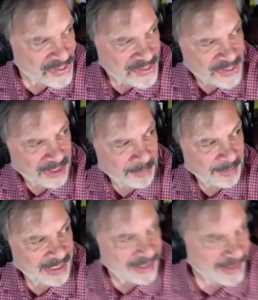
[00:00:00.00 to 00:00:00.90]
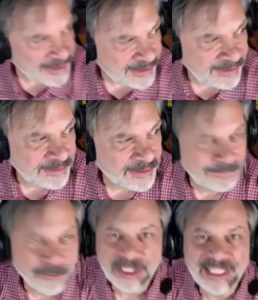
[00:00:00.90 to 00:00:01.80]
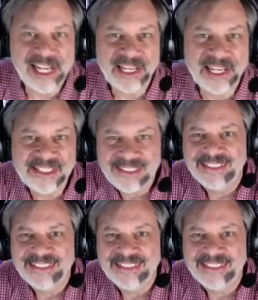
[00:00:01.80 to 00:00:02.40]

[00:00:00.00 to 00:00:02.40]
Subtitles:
is going to be 40K,